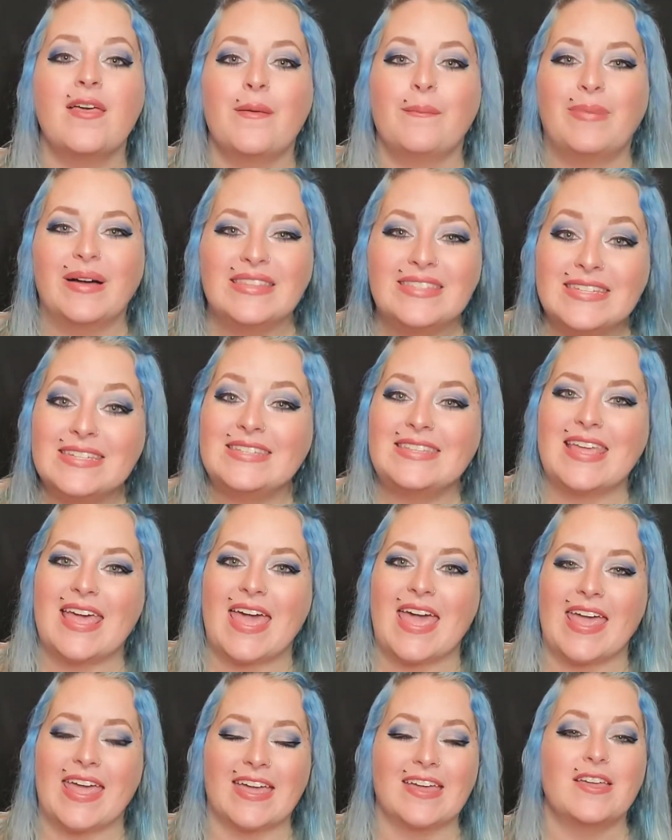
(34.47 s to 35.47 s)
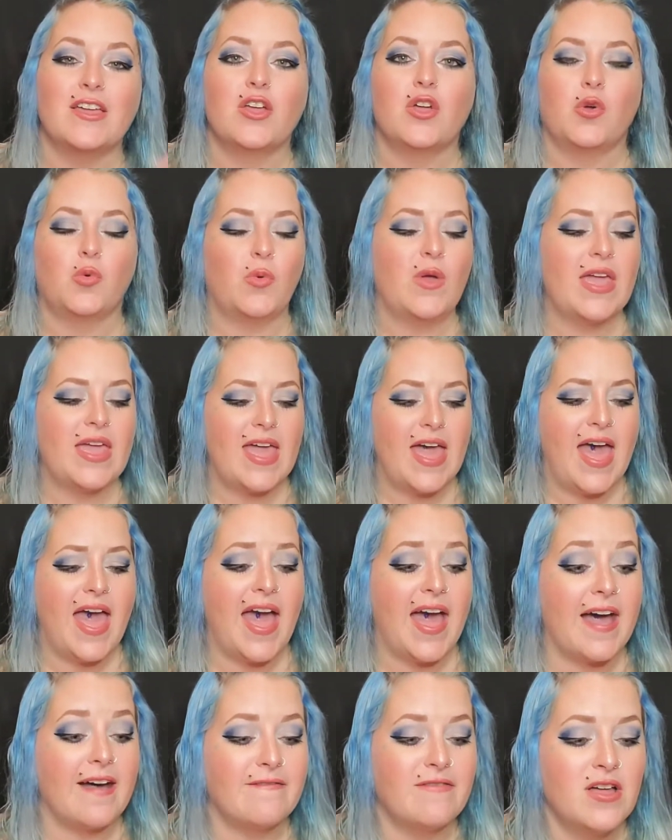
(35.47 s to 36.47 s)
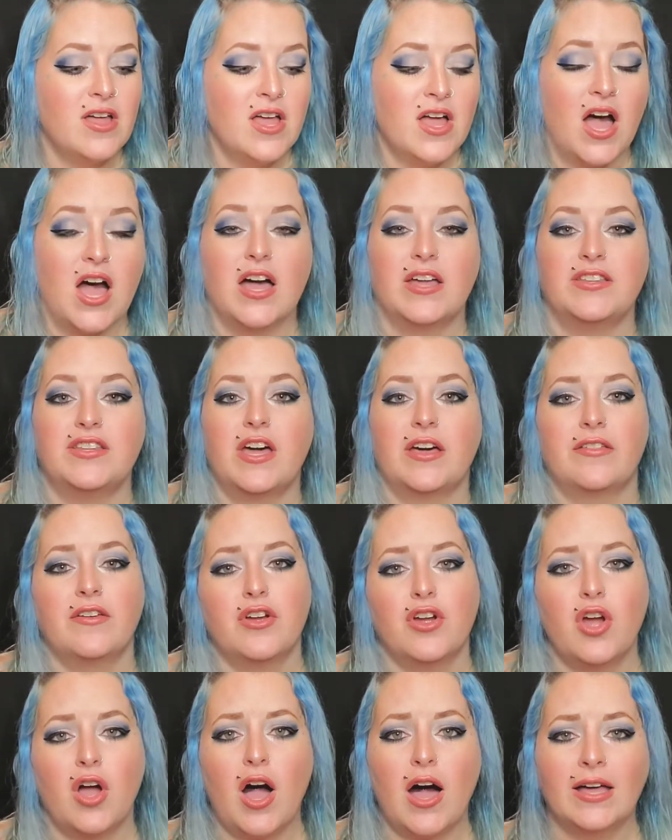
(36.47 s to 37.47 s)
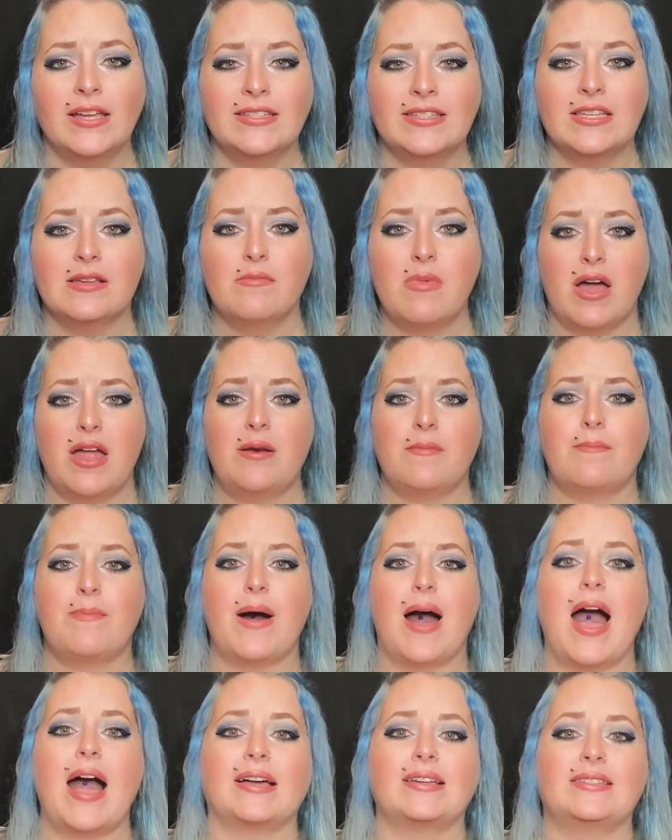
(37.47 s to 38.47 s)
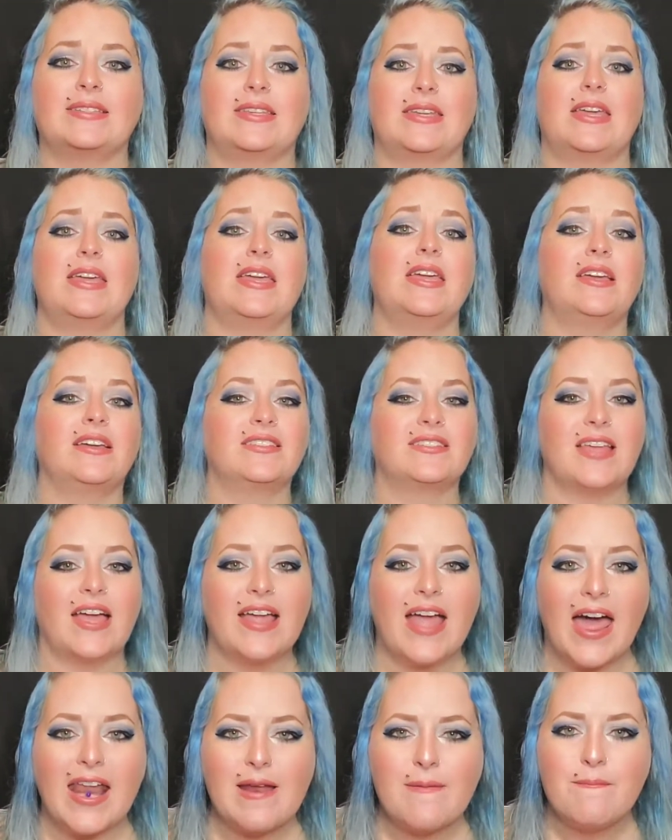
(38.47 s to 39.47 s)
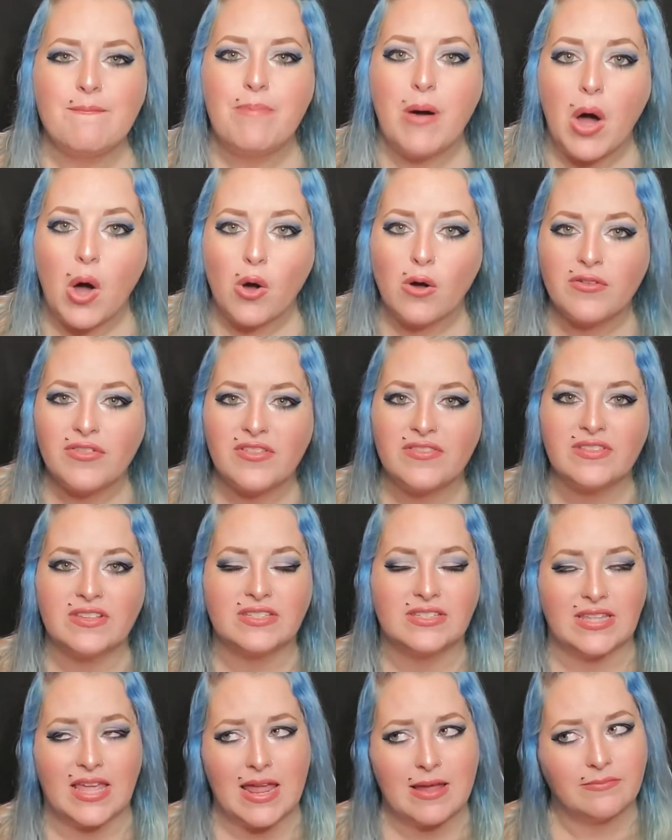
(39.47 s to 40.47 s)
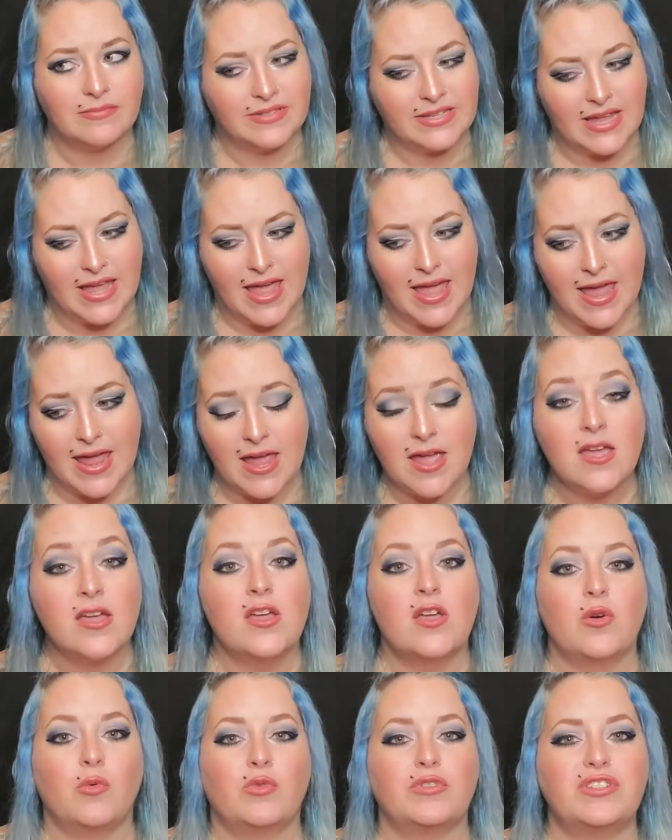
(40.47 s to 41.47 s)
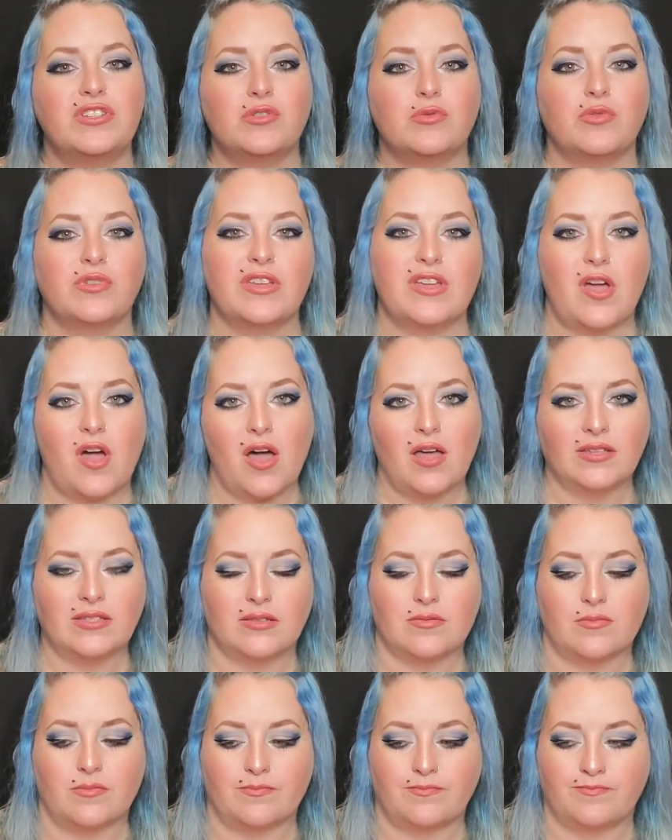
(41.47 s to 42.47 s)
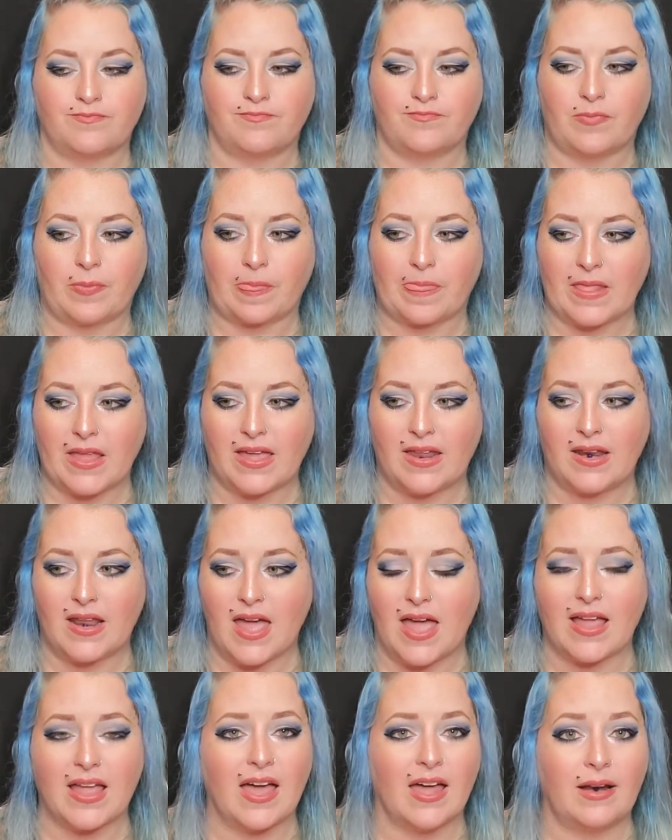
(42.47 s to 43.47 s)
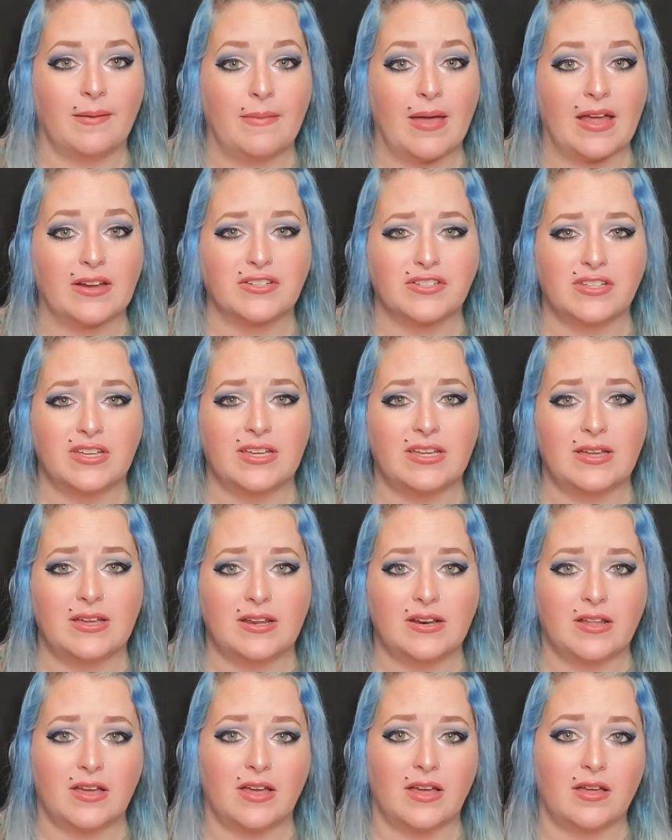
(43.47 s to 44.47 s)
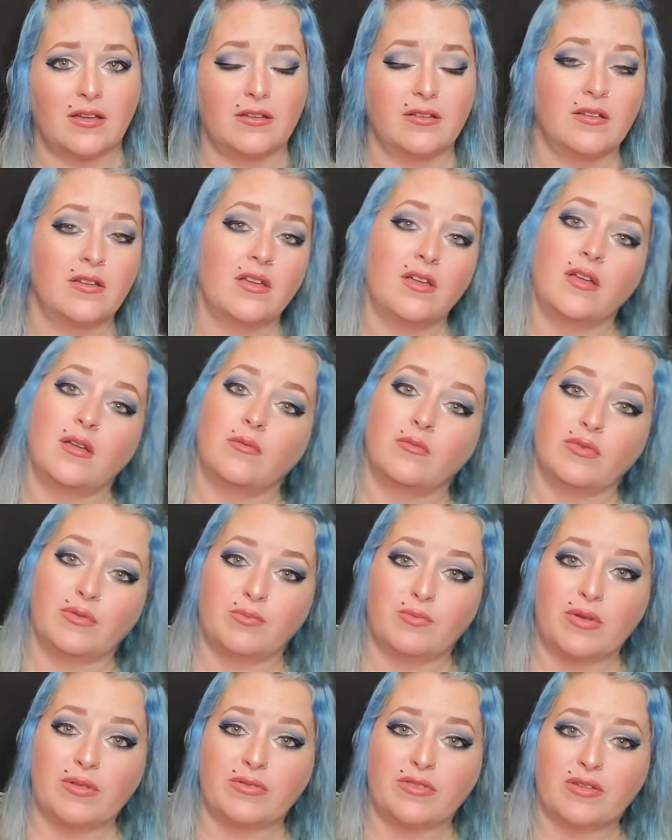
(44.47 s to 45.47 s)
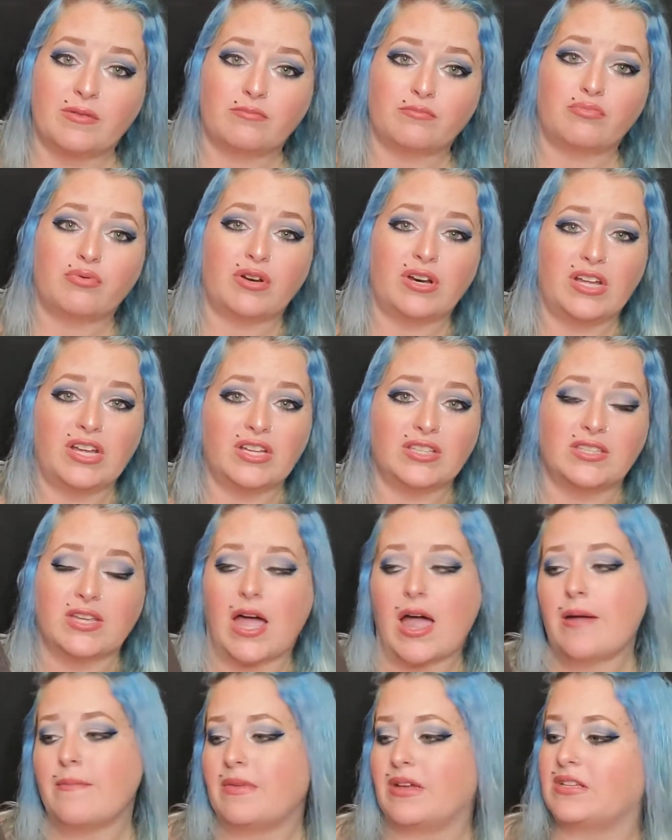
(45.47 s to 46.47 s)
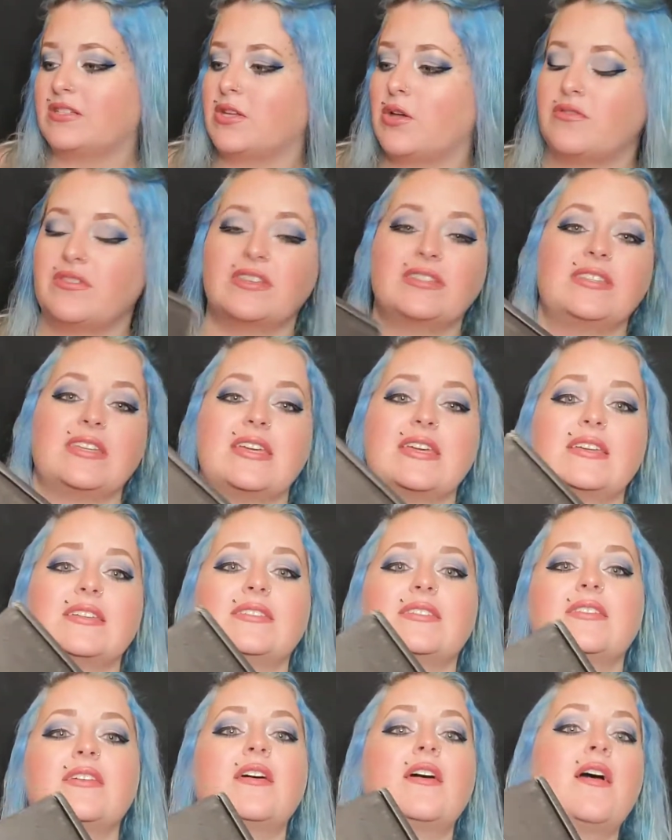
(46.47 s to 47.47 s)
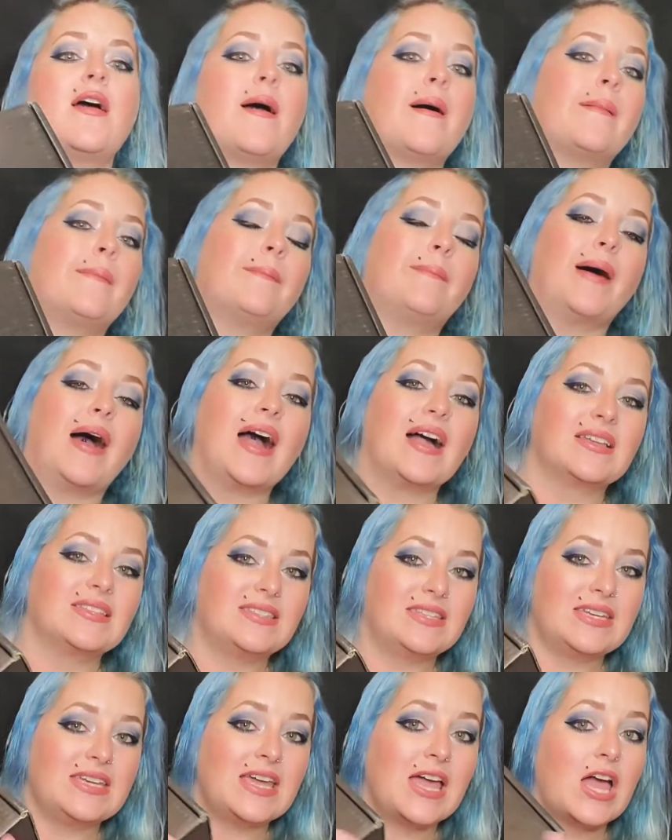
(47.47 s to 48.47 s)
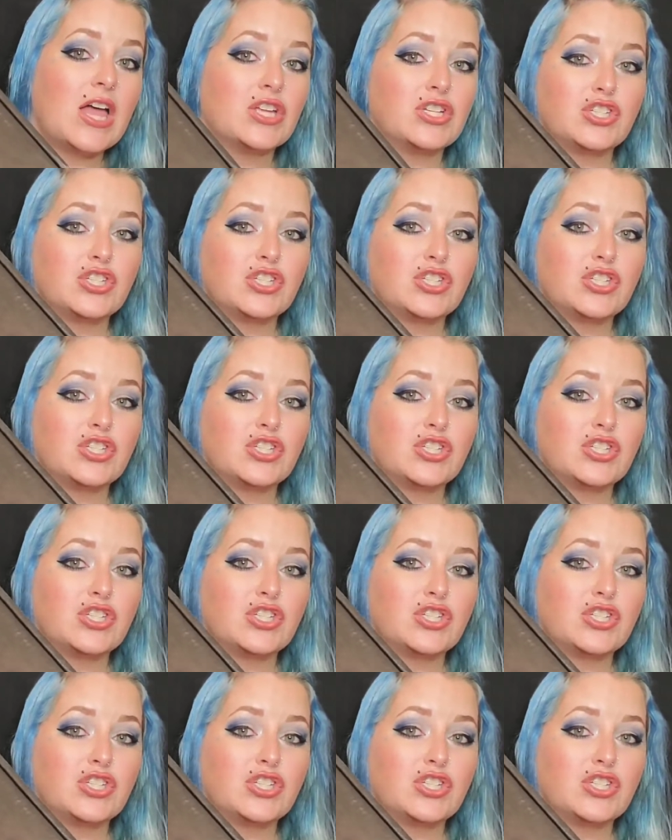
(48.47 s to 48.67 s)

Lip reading: But today we have another awesome unboxing because I got them both in the same day, which is really awesome. And I got them actually in pretty good timing. So this is BoxyLuxe,